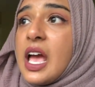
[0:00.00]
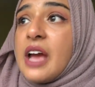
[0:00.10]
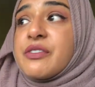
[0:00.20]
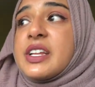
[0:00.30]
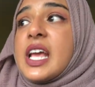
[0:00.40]

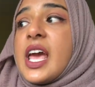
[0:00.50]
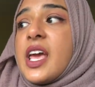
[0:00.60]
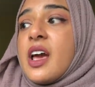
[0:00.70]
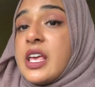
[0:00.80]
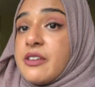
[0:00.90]
every
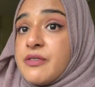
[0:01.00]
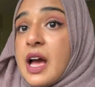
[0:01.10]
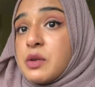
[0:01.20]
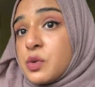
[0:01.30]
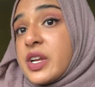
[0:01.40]
day if
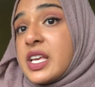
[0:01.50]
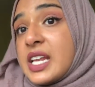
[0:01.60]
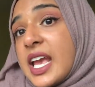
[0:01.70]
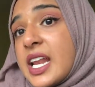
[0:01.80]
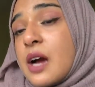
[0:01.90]
I was working an
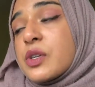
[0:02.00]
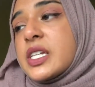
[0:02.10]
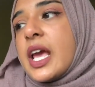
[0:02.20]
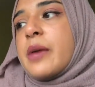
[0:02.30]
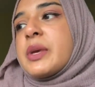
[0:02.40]
8-hour
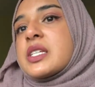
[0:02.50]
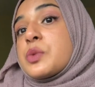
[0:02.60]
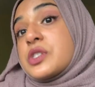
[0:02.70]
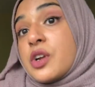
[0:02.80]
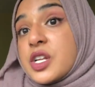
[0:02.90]
day because
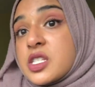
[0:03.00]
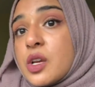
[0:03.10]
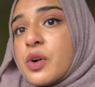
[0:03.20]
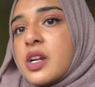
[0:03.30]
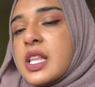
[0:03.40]
we started
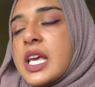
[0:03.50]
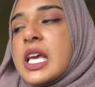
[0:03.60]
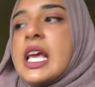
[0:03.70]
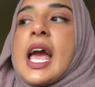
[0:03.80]
so early.